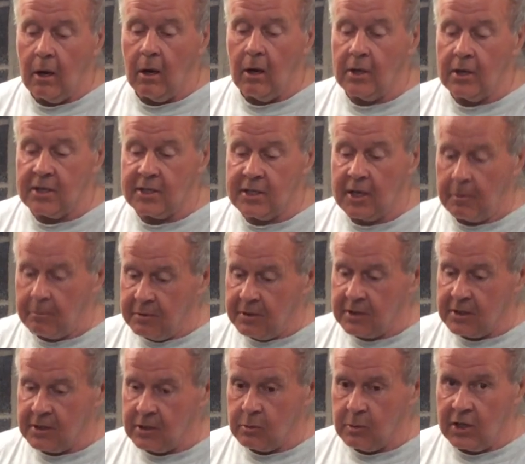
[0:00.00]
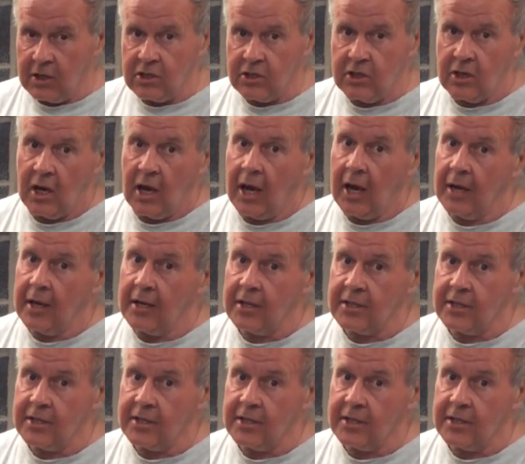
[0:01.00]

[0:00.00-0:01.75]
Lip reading: on a separate switch and a